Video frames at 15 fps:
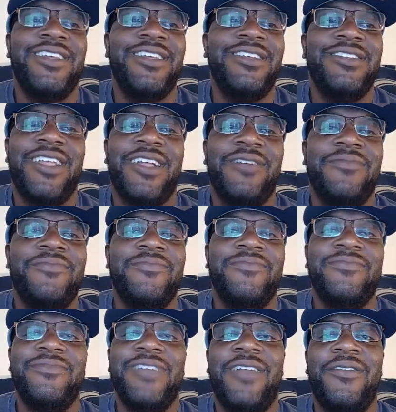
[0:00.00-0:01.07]
It's like
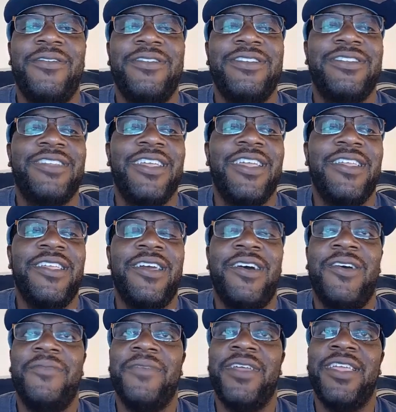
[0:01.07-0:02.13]
I don't understand
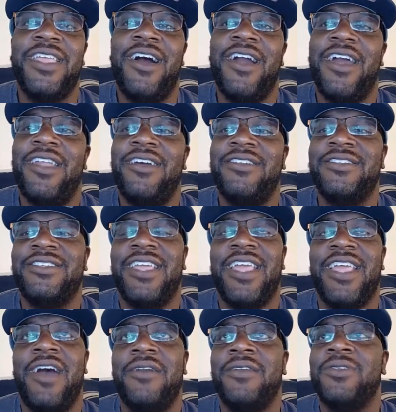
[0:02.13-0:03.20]
y'all, man. Y'all got to
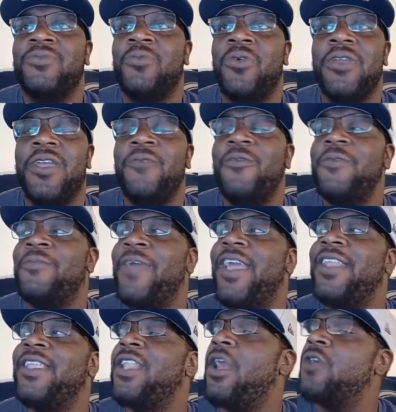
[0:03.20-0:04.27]
understand how this works. If we
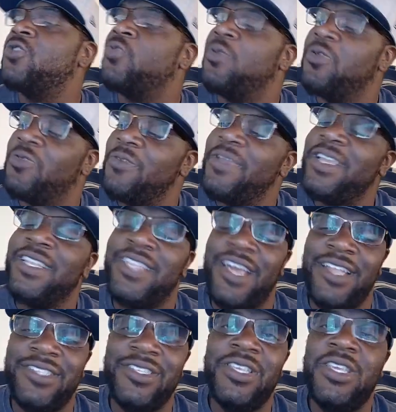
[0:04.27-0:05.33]
pay D-Law $23 million
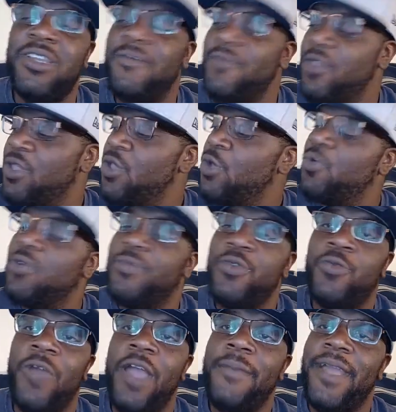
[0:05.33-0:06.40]
a year, we'll be
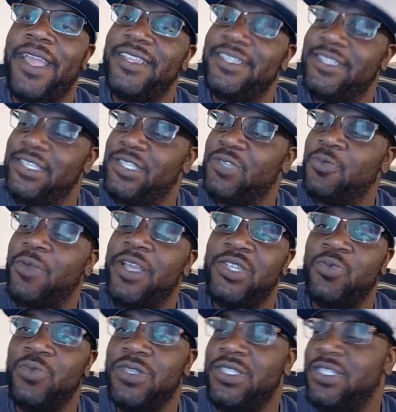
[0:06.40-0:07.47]
right back in this
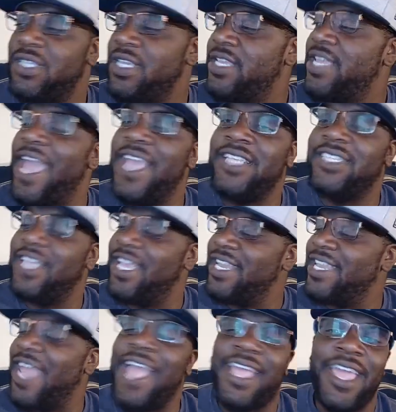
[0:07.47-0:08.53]
situation with Zeke agent
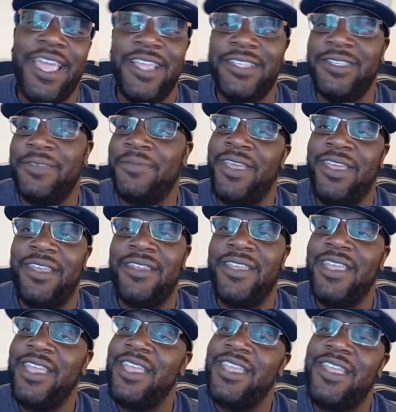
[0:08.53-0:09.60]
and Dak agent, man.
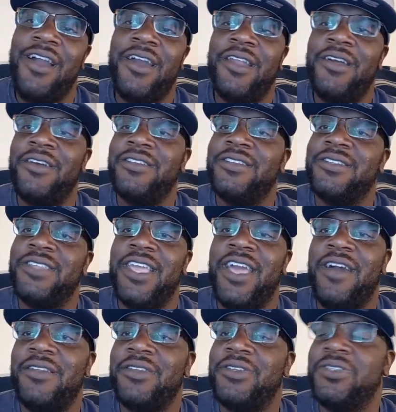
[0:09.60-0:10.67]
Y'all got to
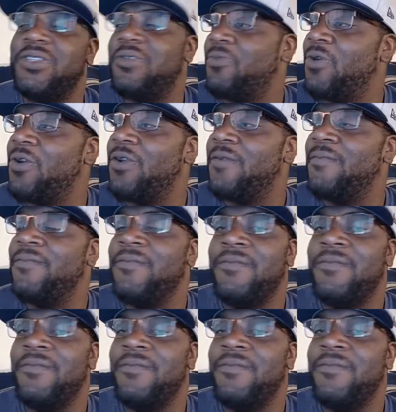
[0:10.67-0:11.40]
understand how this shit works.